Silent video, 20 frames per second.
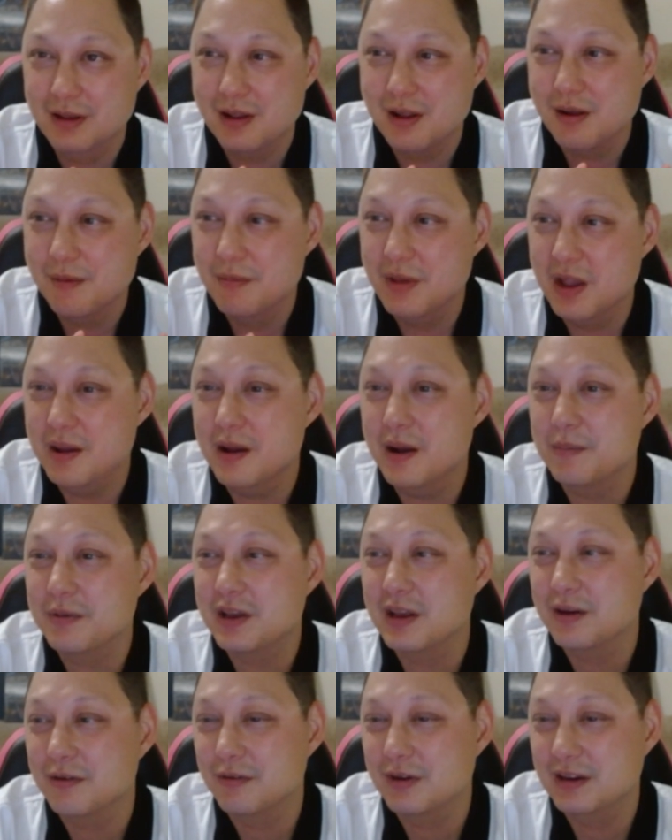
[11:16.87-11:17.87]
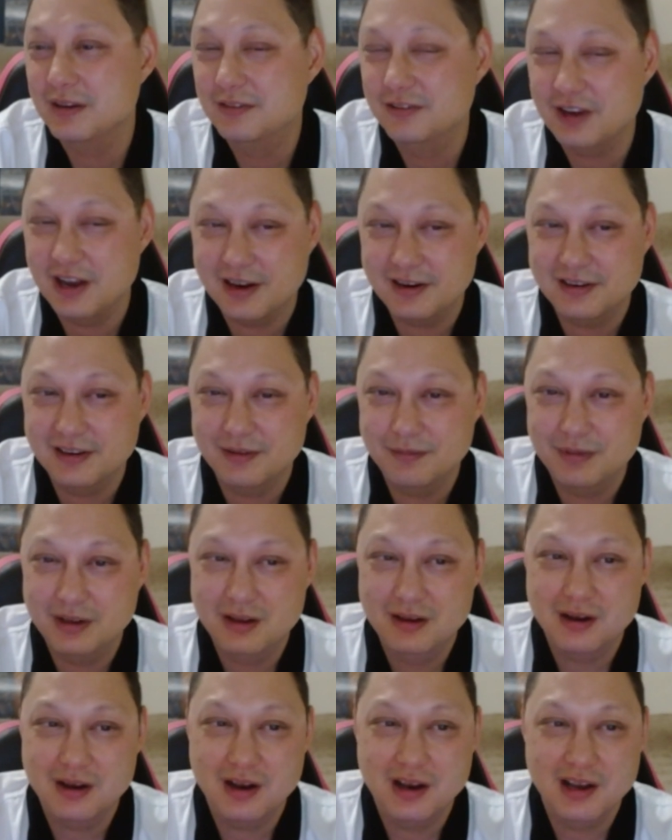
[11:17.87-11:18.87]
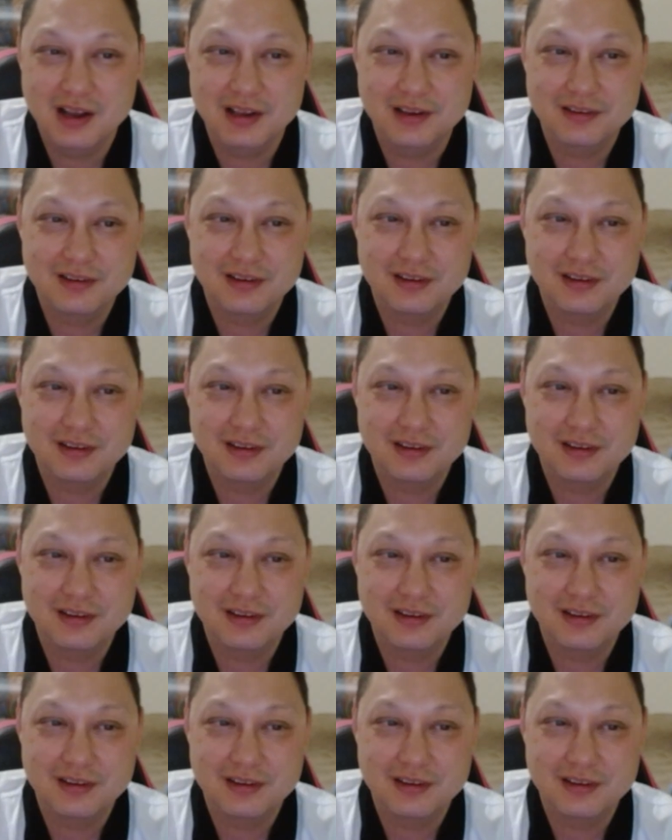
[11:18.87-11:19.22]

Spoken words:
maybe I'm getting rejected because